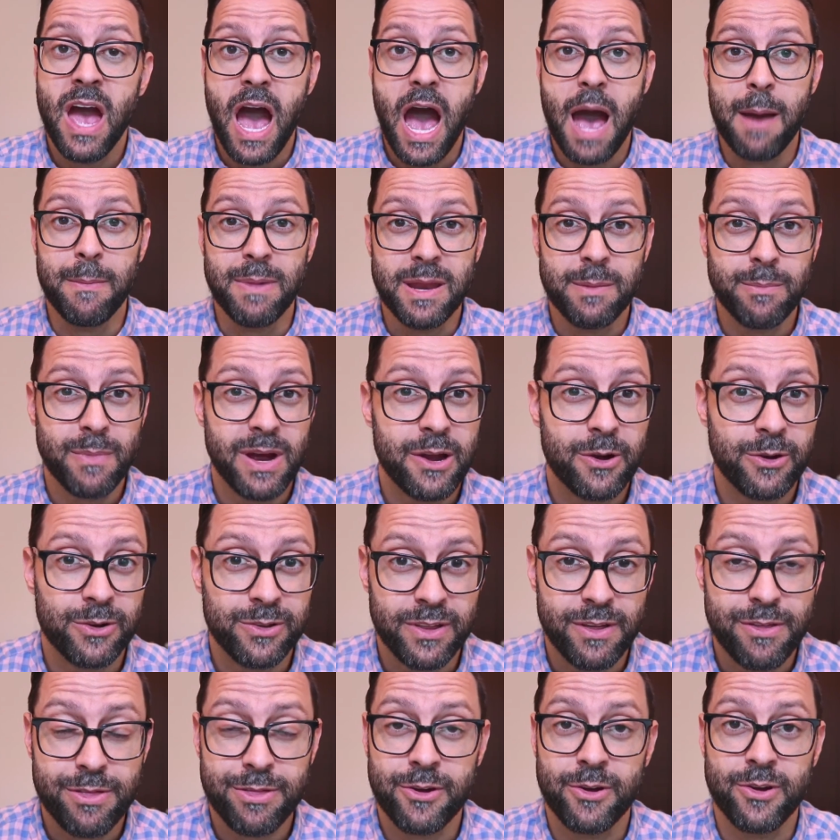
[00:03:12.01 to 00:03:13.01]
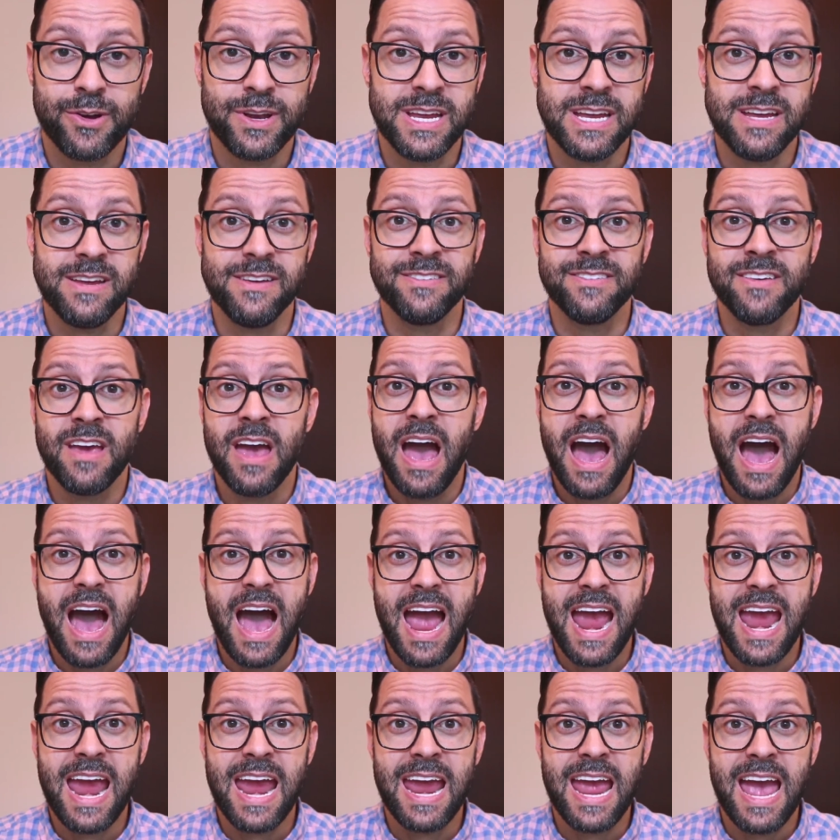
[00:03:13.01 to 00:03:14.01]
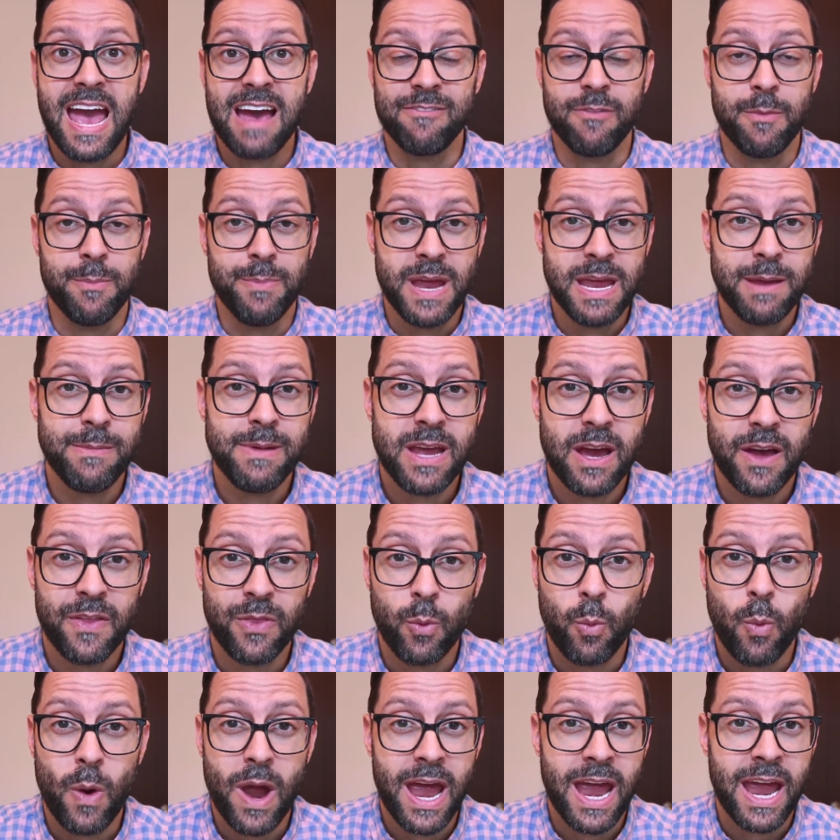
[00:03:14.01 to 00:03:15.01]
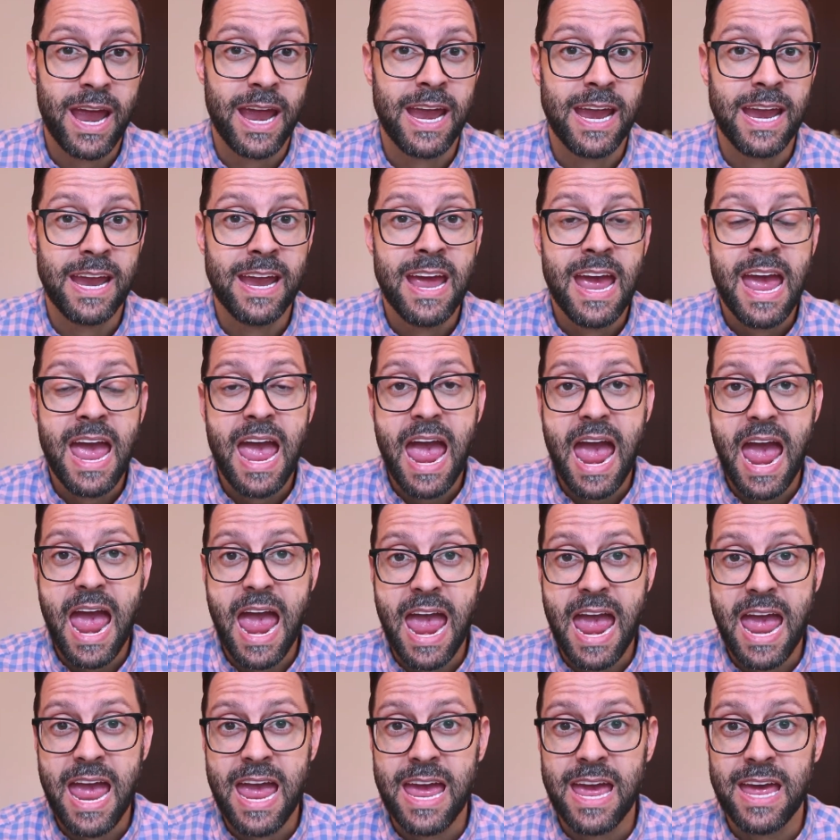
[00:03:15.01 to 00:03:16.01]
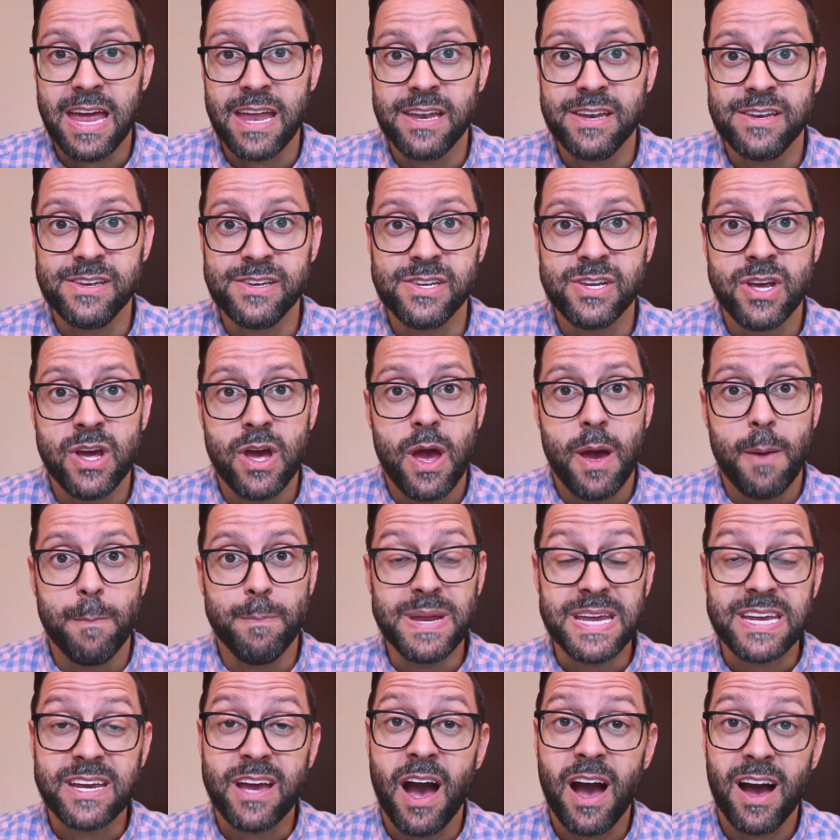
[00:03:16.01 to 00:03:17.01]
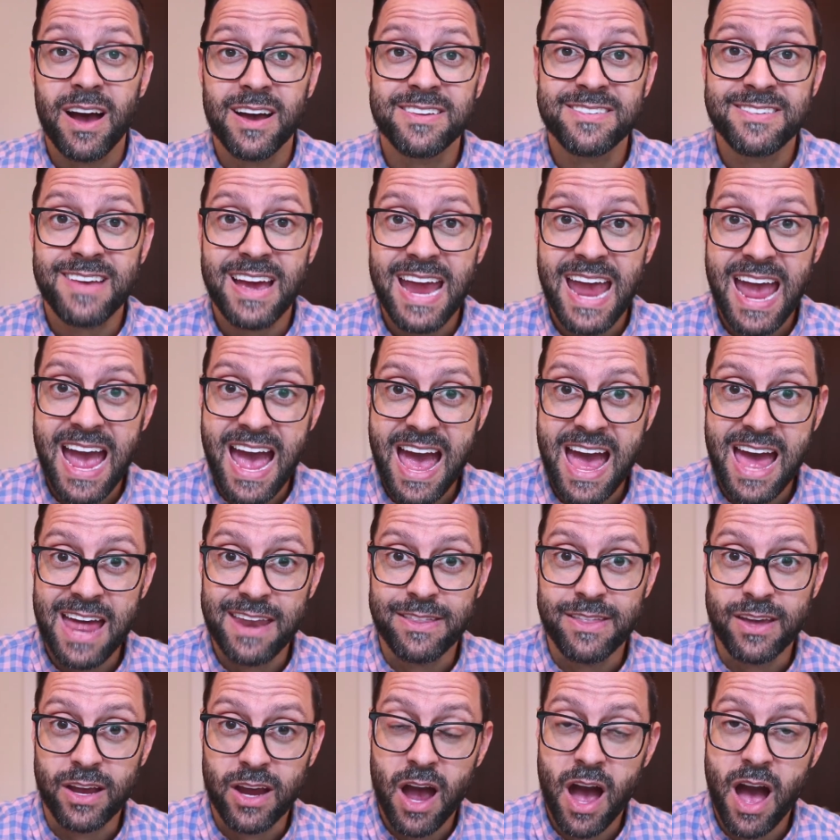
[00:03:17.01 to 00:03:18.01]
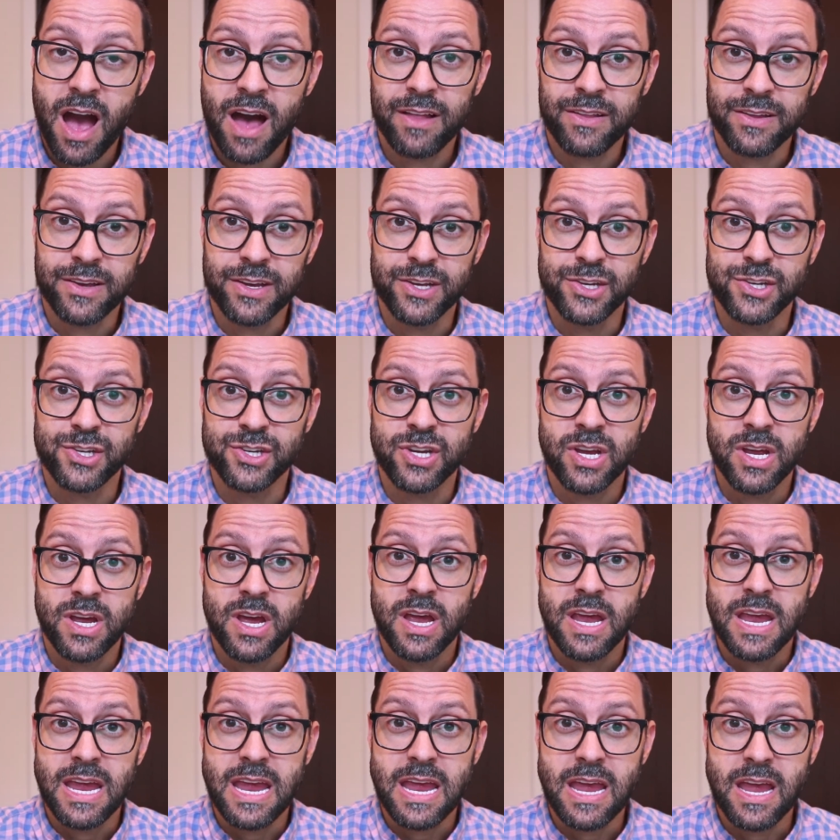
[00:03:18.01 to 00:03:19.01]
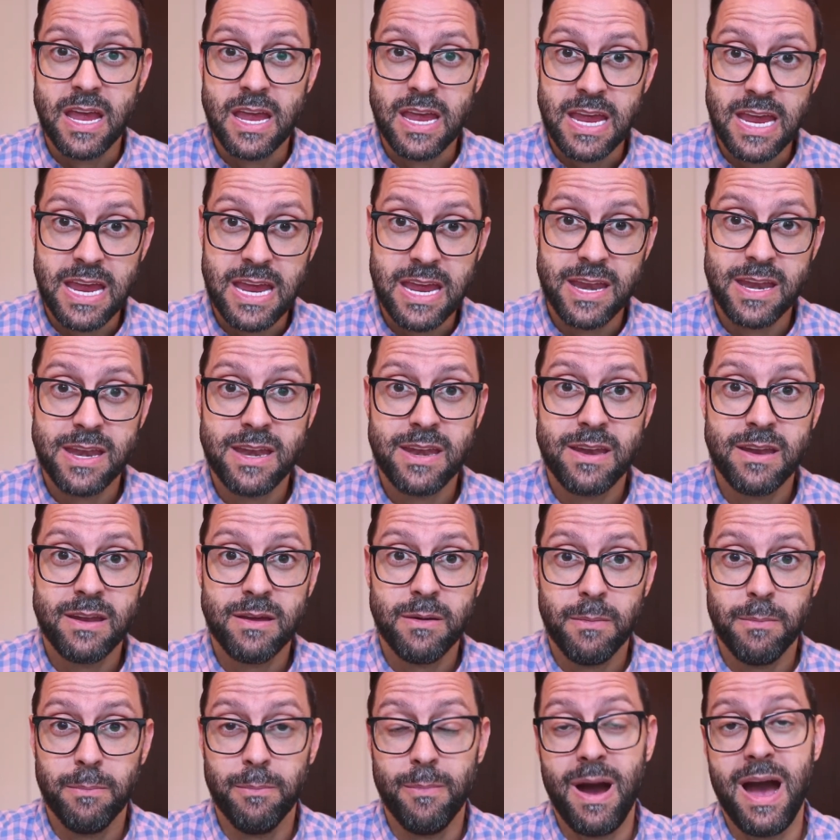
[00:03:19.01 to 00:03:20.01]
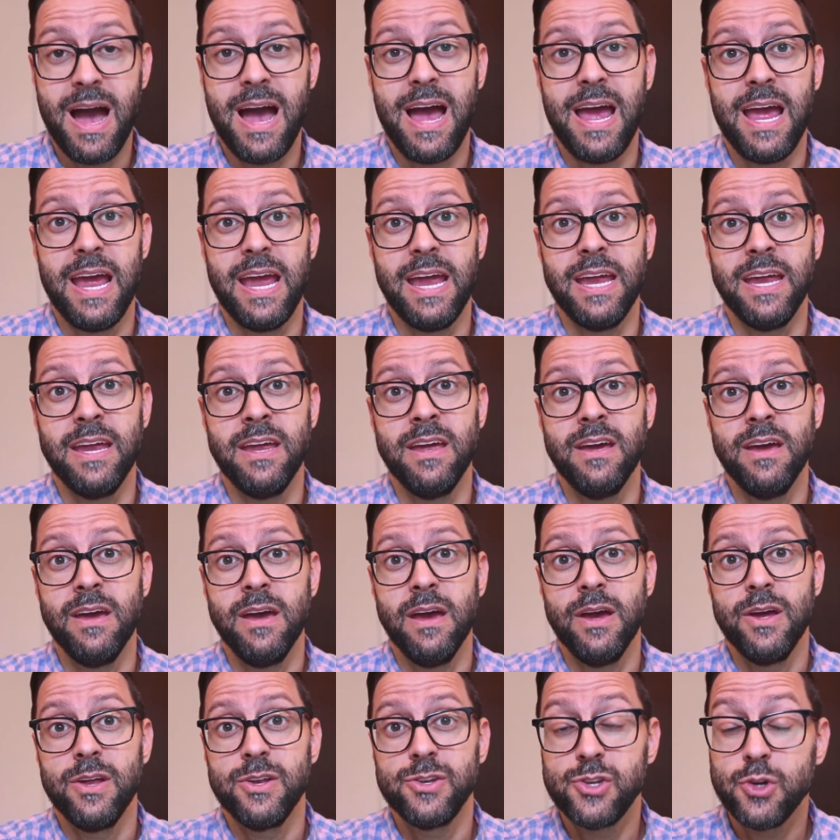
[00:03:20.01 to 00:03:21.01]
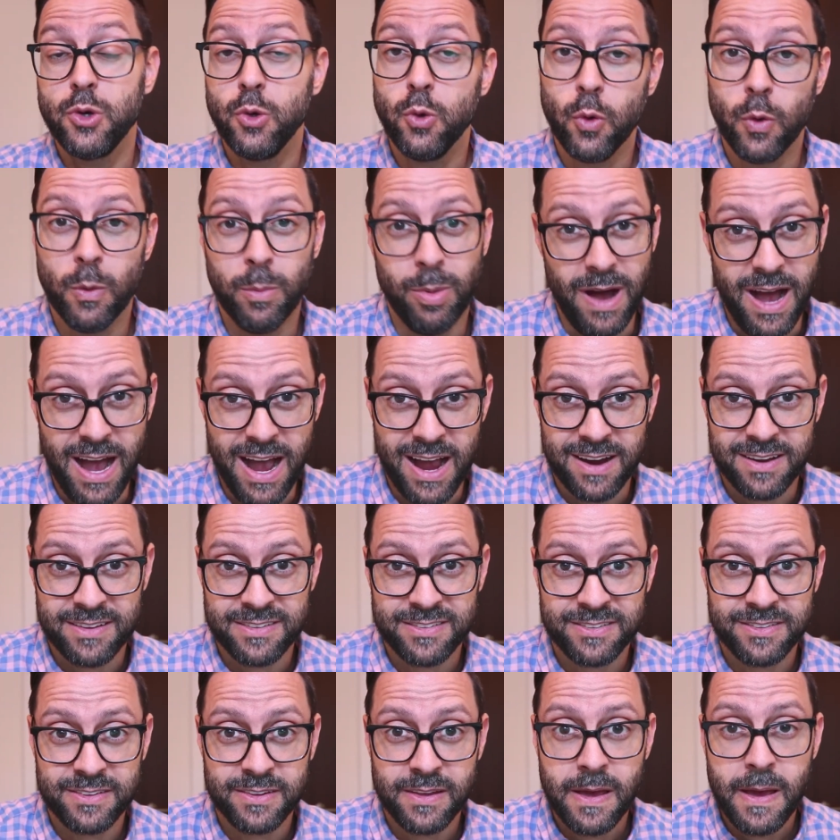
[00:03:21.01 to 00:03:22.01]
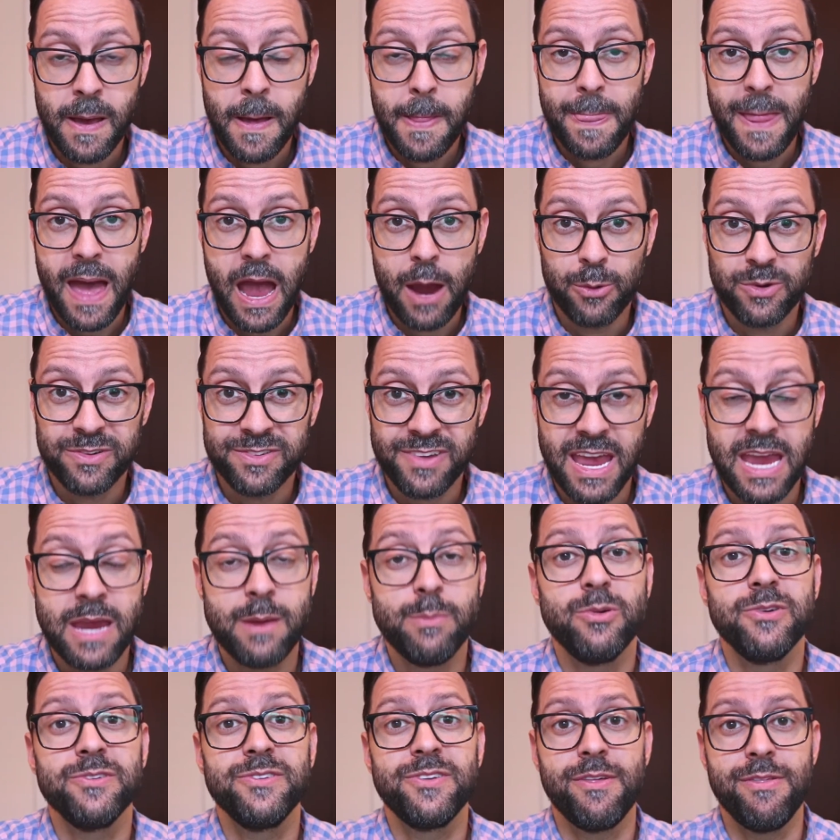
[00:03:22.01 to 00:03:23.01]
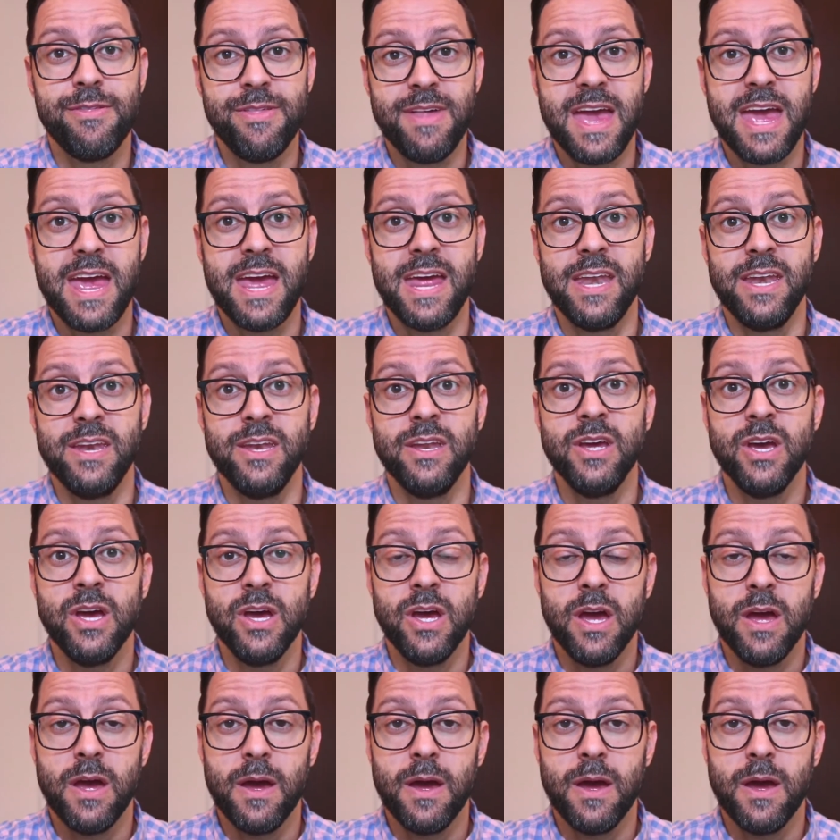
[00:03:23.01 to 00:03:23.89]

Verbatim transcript: I'm in my early 30s, I have a baby on the way, and because I had the college in my toolbox, I was able to then